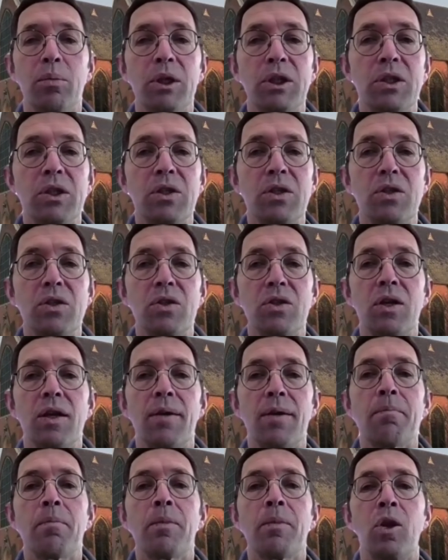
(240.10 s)
emissions
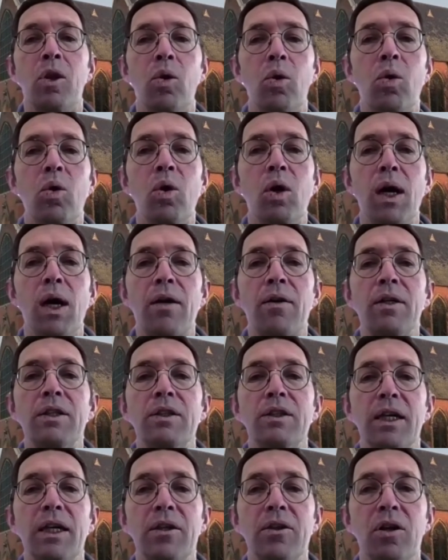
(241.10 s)
or are in
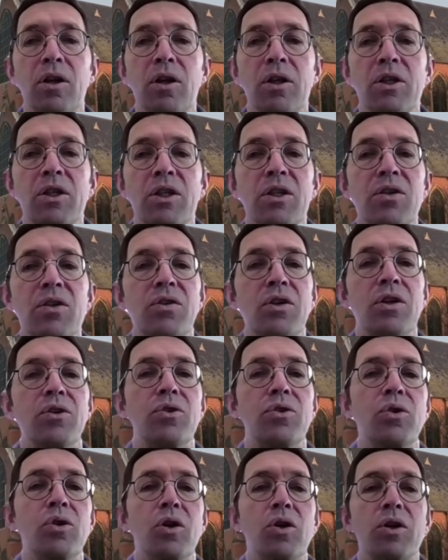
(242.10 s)
technologies that
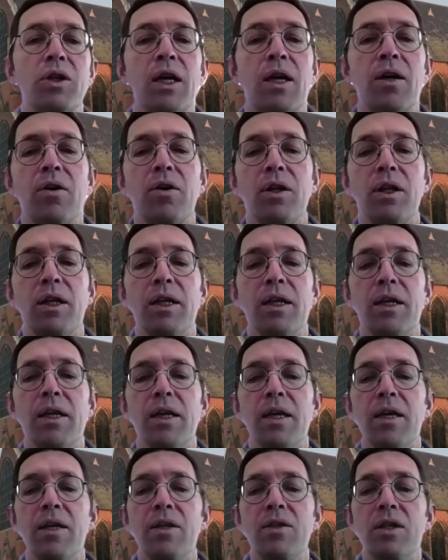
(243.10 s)
do not currently
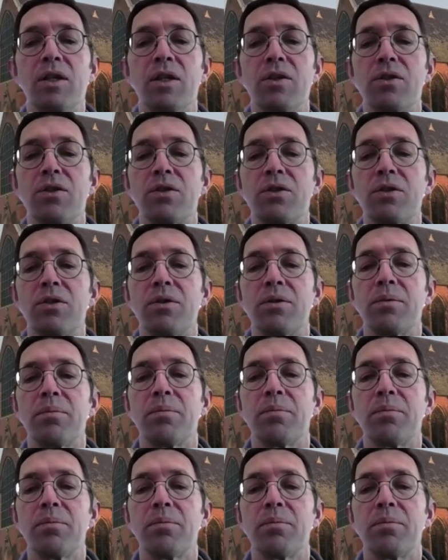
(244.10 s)
exist.